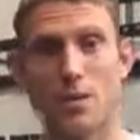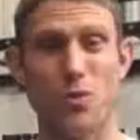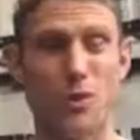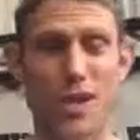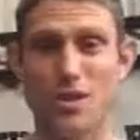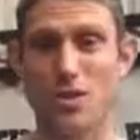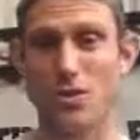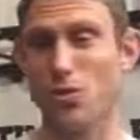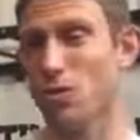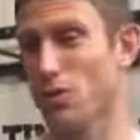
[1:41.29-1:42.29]
While that's
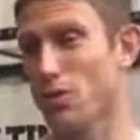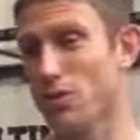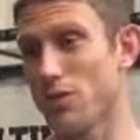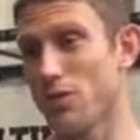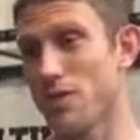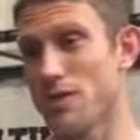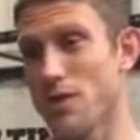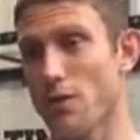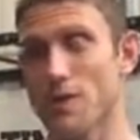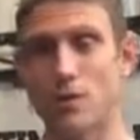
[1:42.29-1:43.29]
going, all you've got to do for
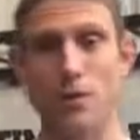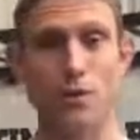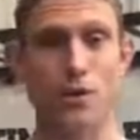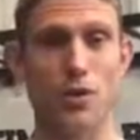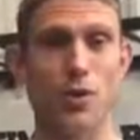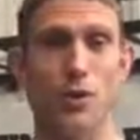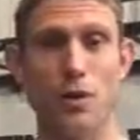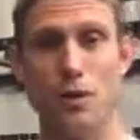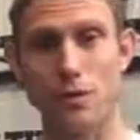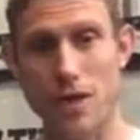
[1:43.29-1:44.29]
yourself is either cook off a
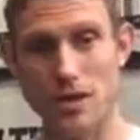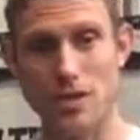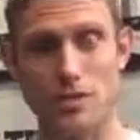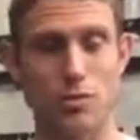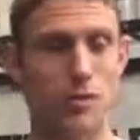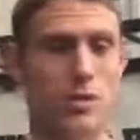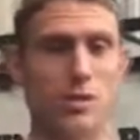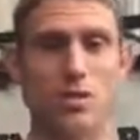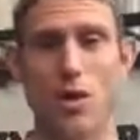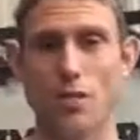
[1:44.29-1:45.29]
load of veggies or like
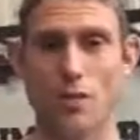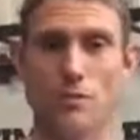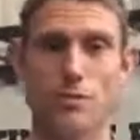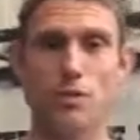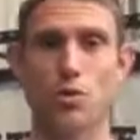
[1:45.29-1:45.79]
stir fry up some